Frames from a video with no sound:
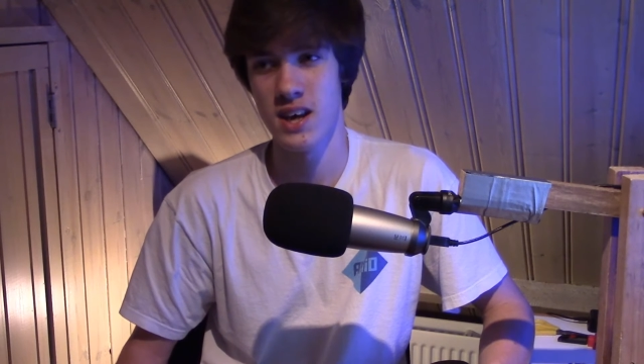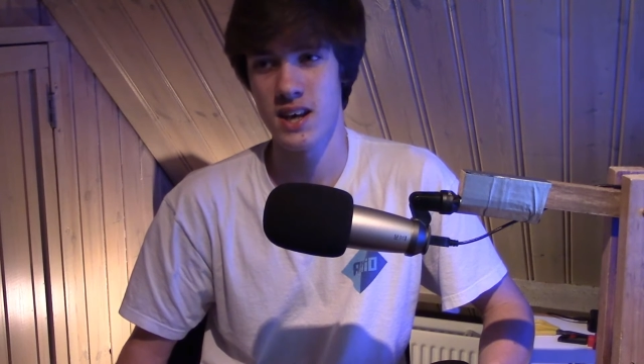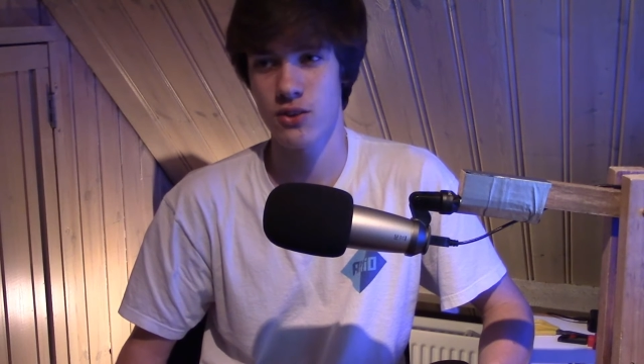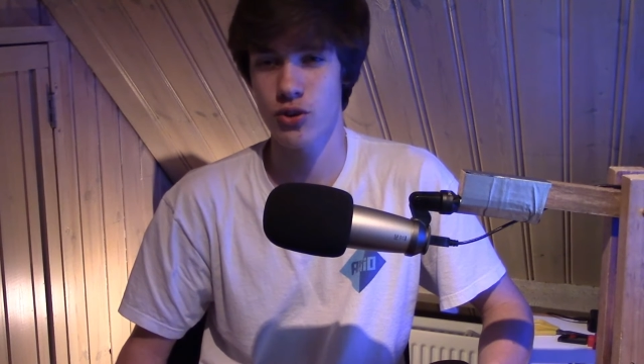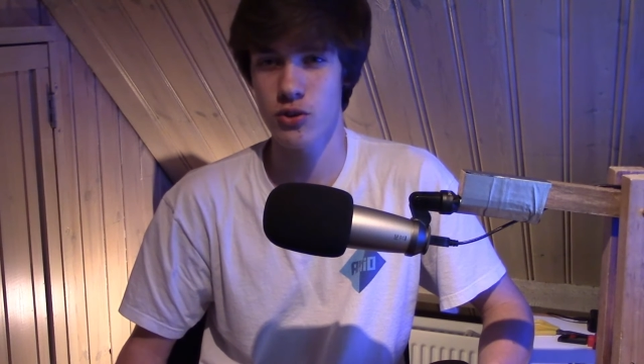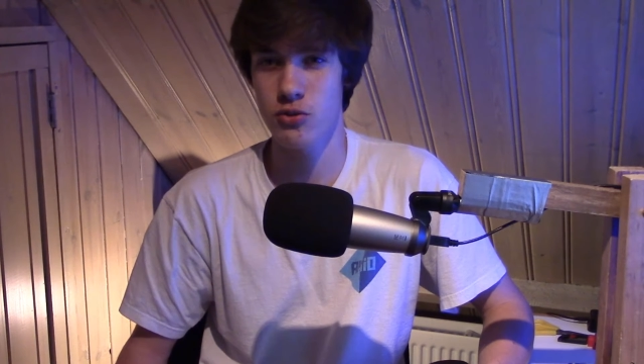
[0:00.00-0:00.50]

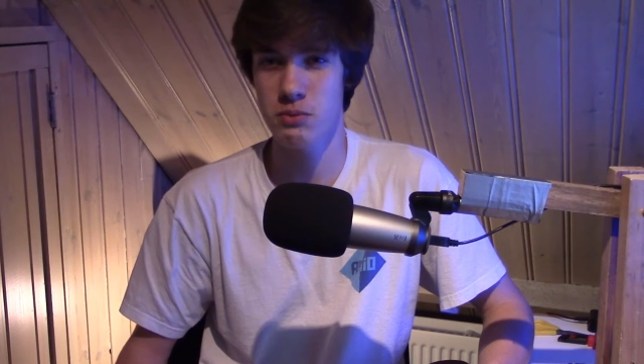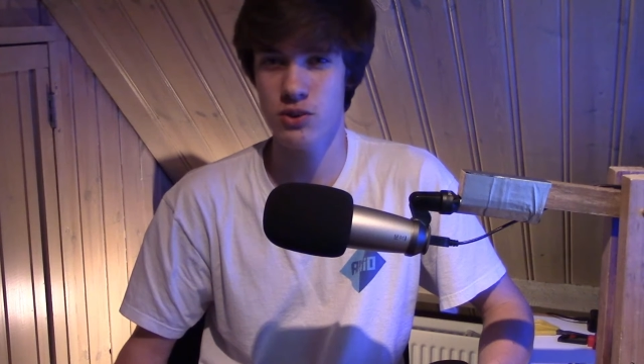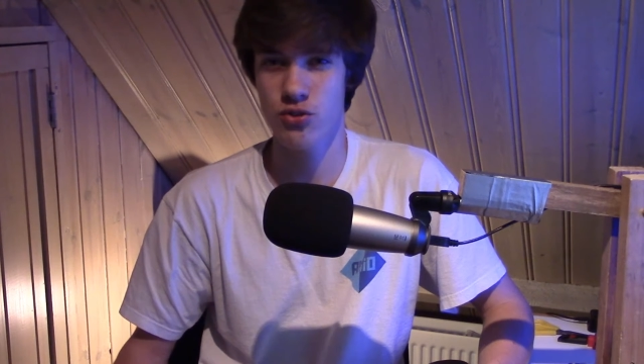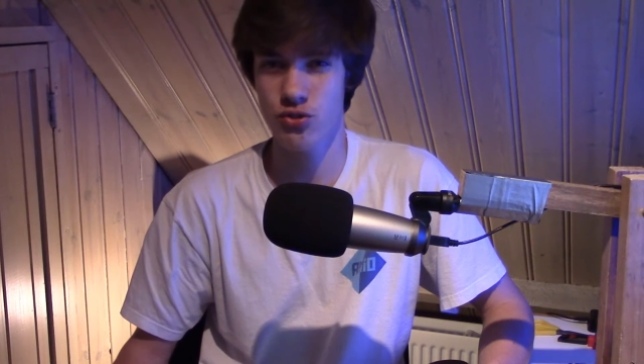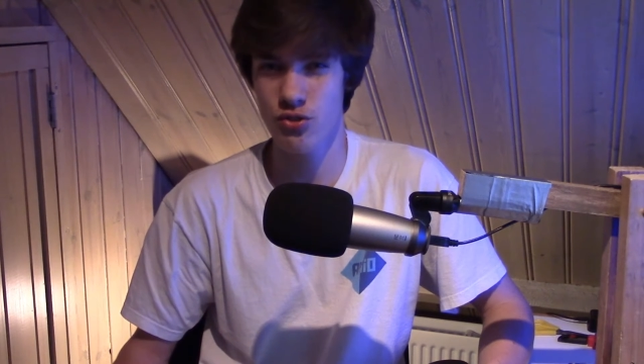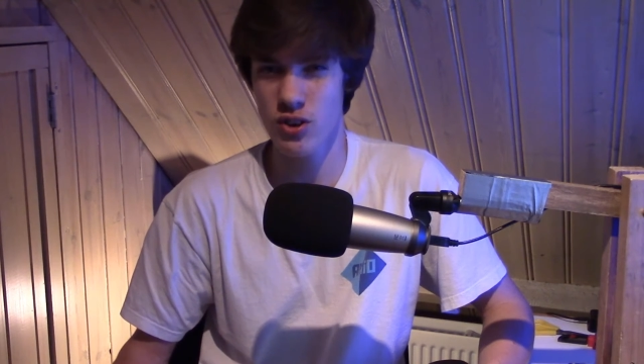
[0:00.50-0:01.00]
it's going to be
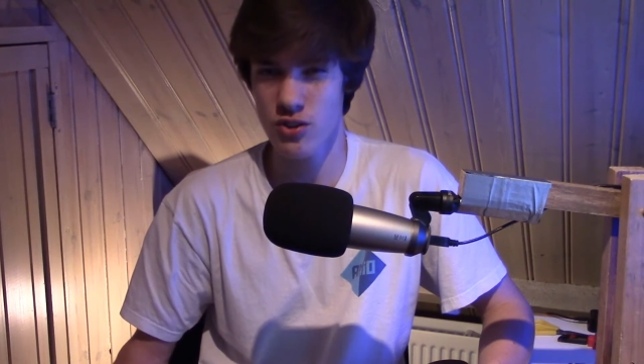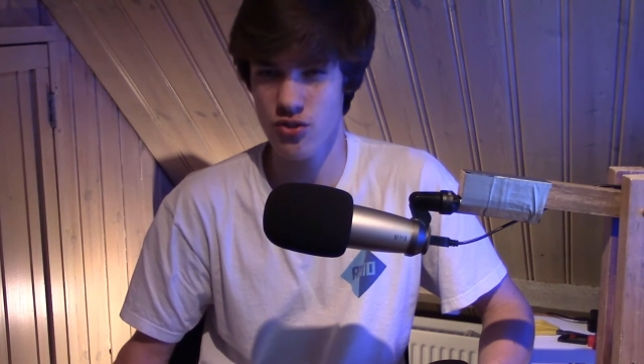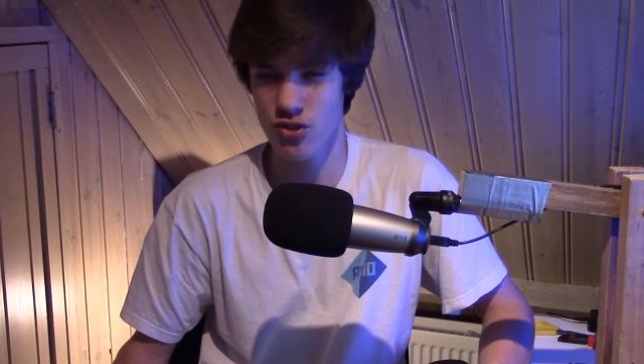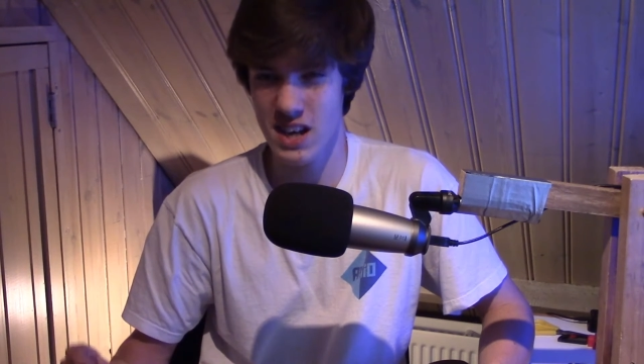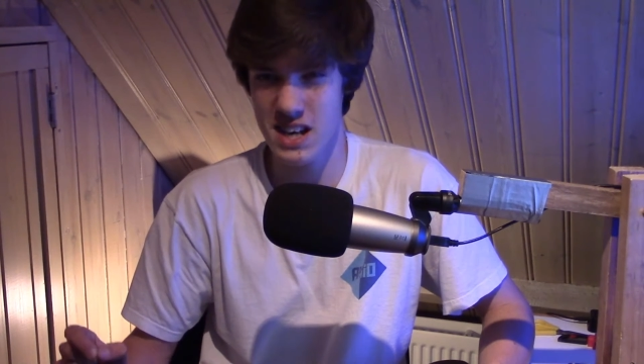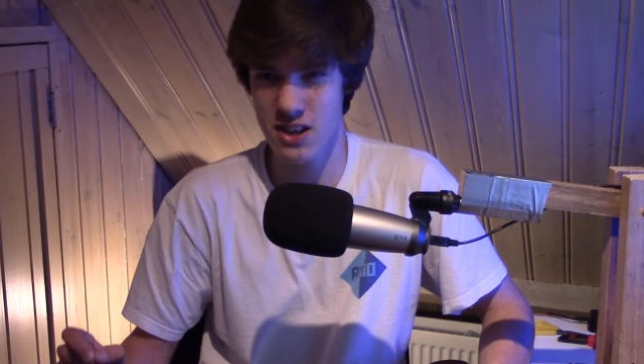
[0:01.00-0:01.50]

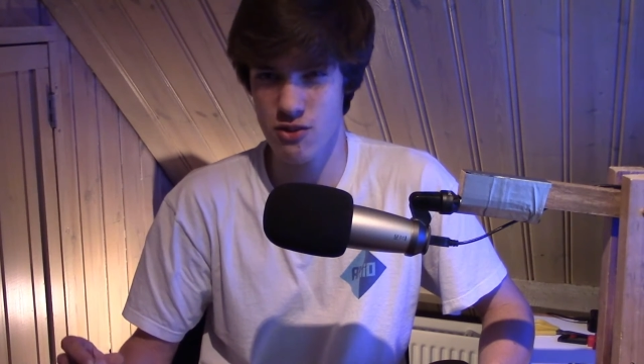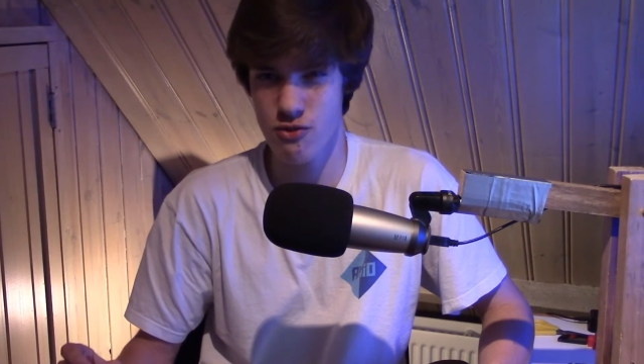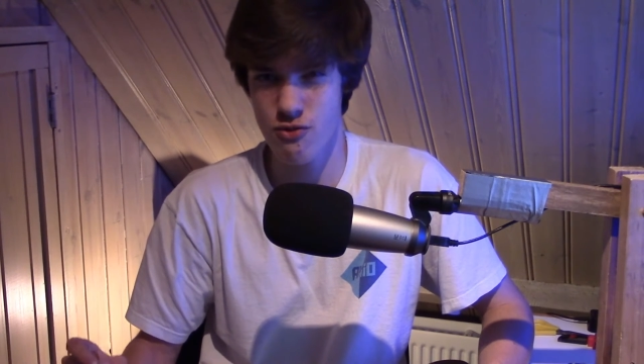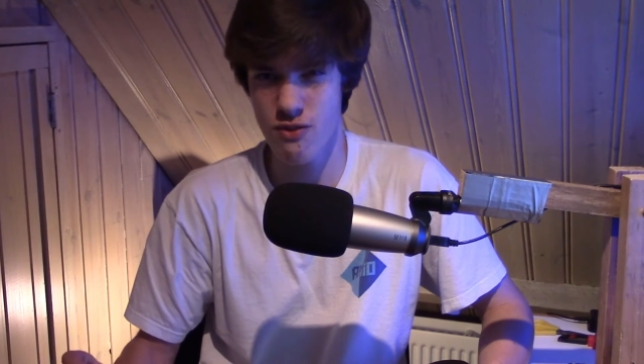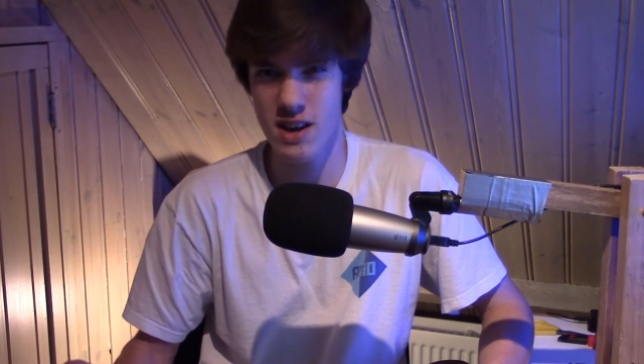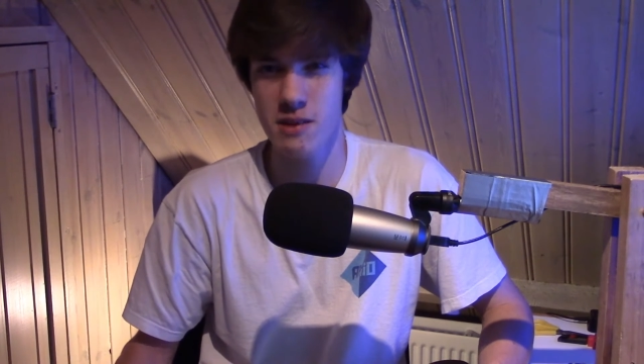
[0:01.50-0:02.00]
such
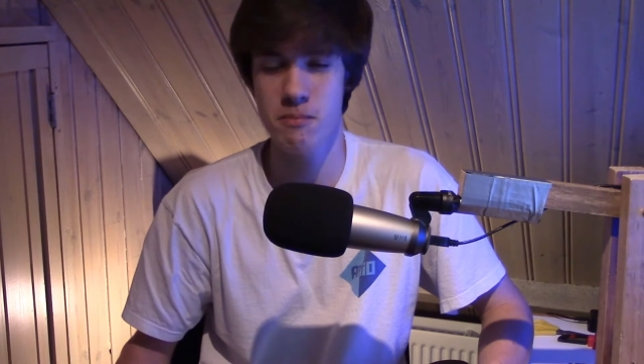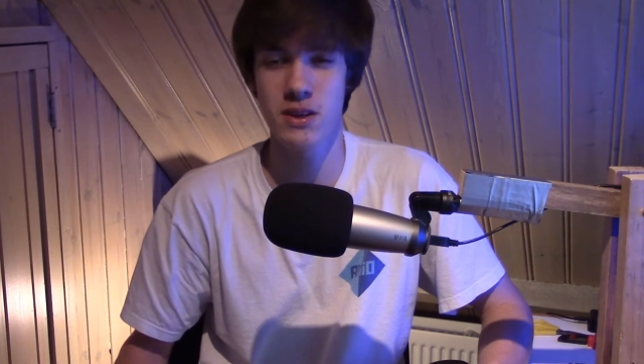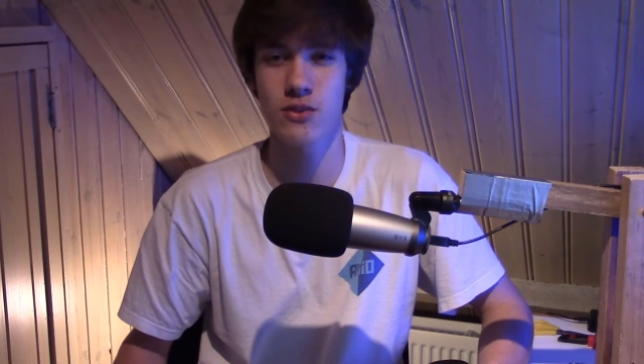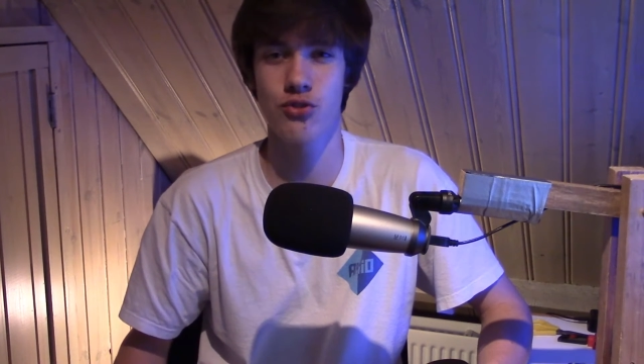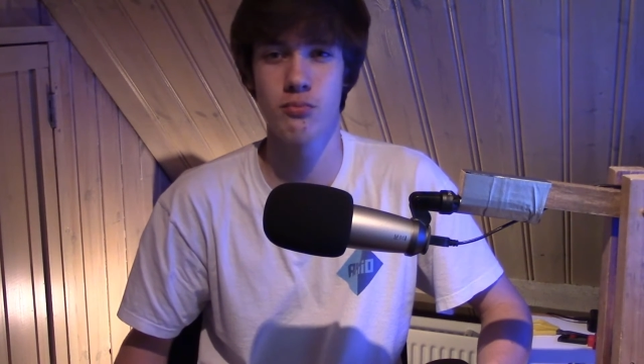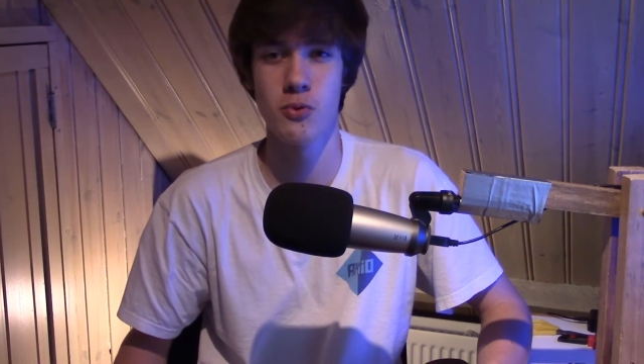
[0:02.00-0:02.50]

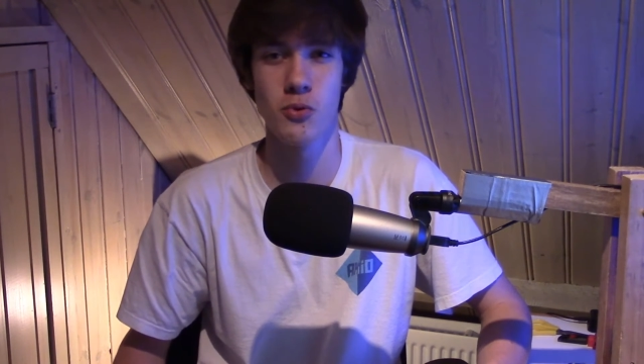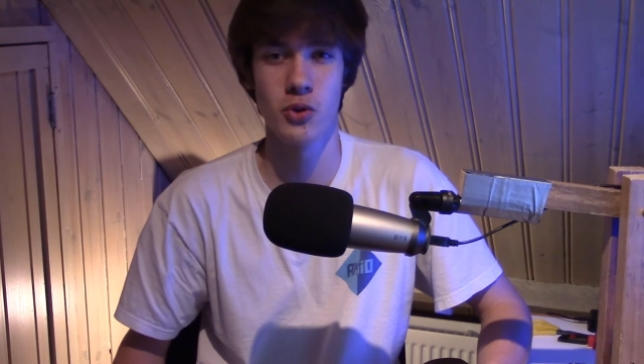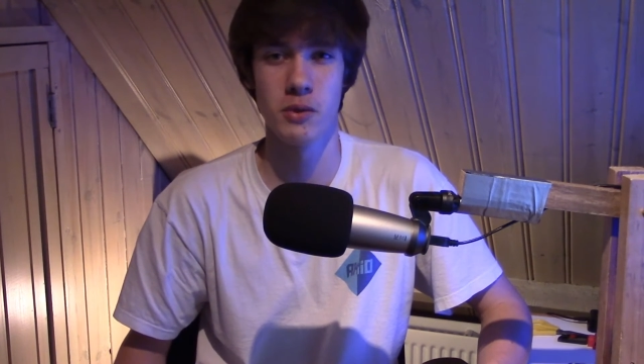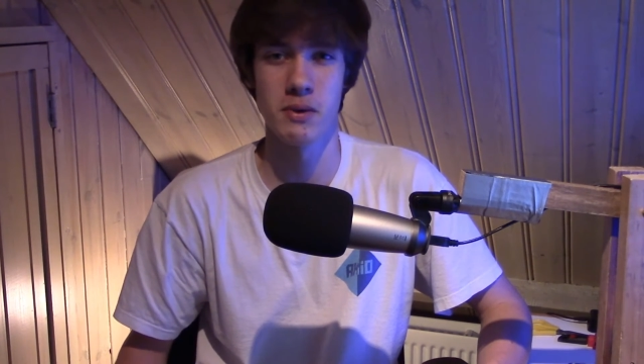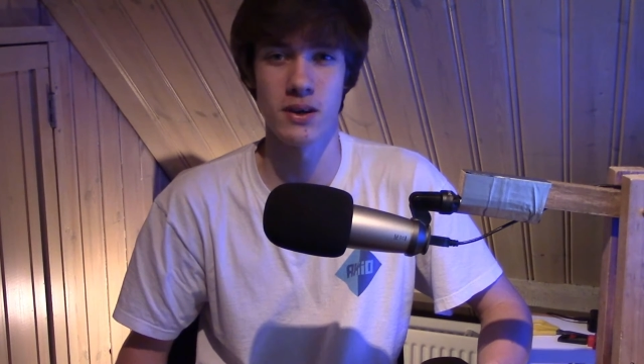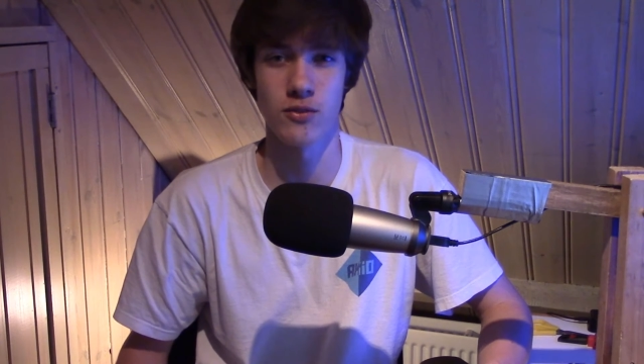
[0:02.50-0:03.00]
incredibly
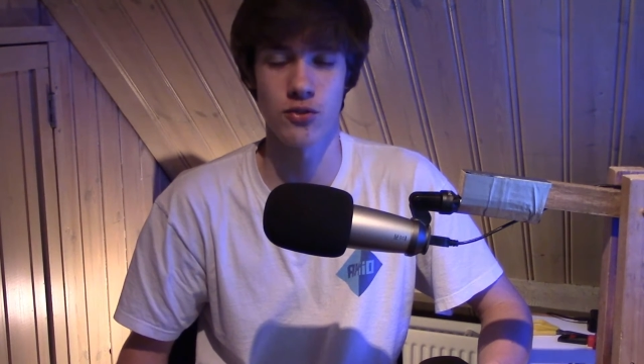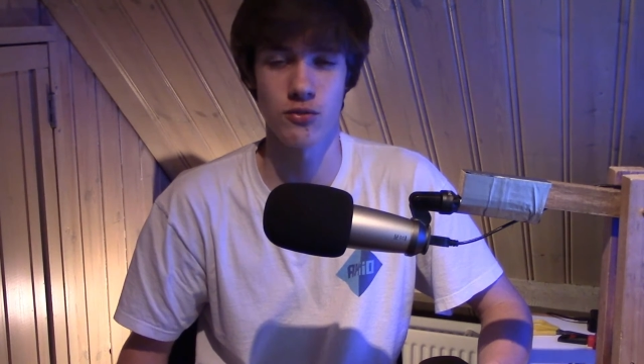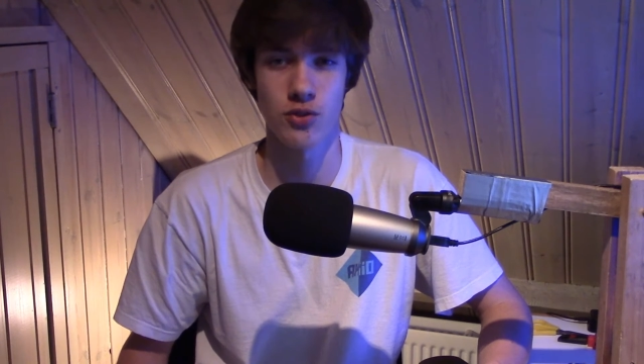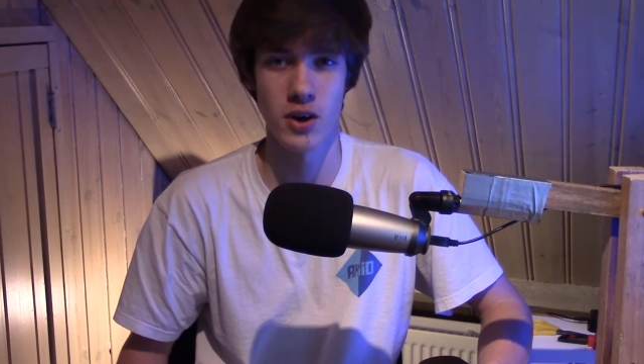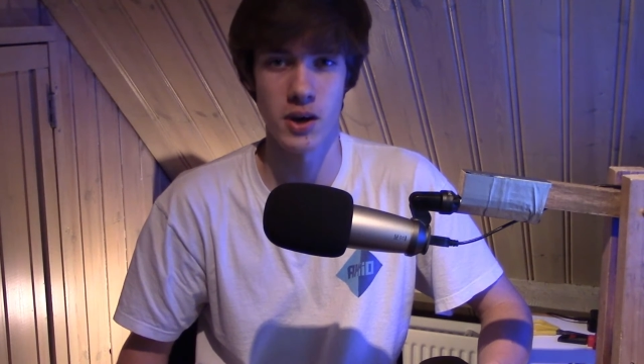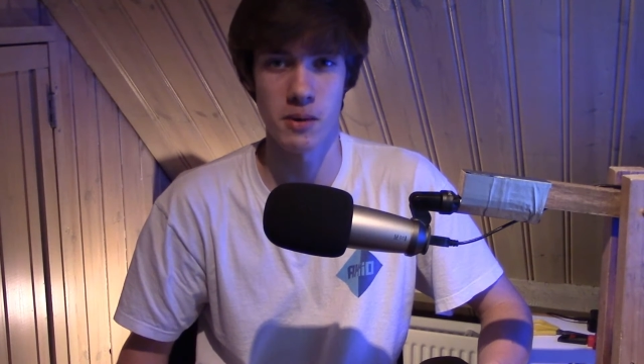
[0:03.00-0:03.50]
small amount of
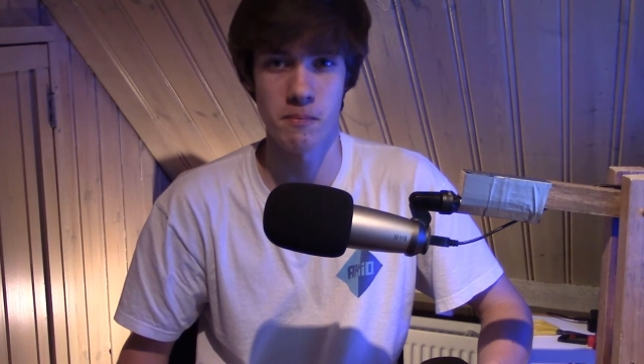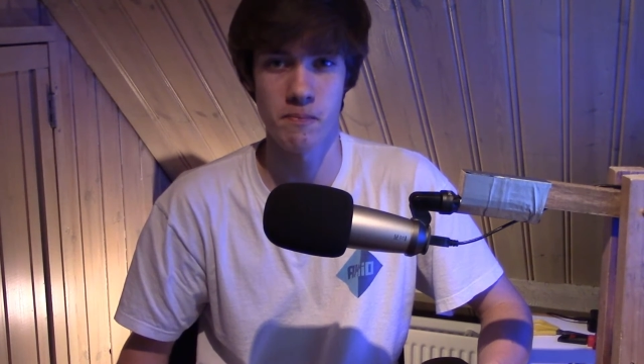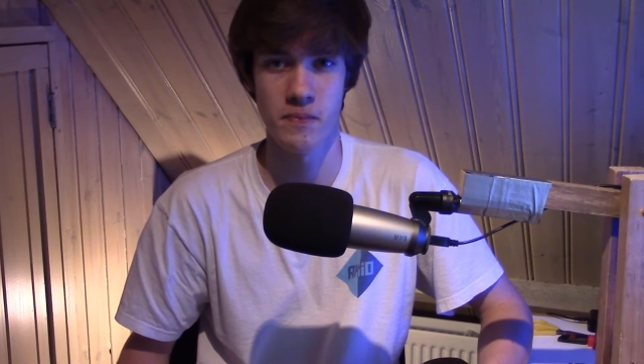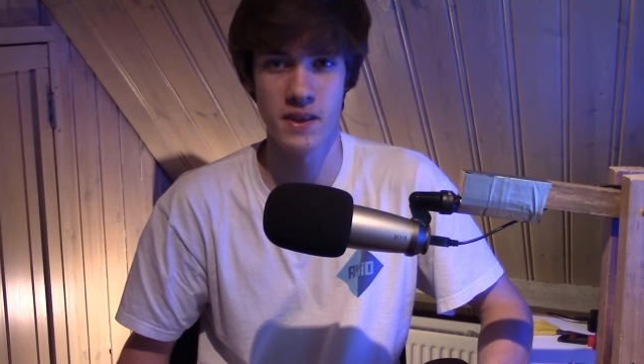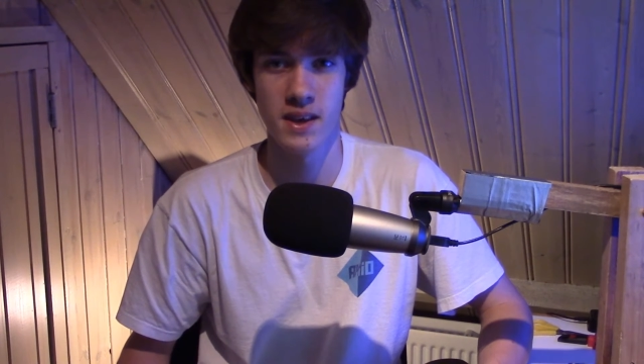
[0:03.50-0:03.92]
time.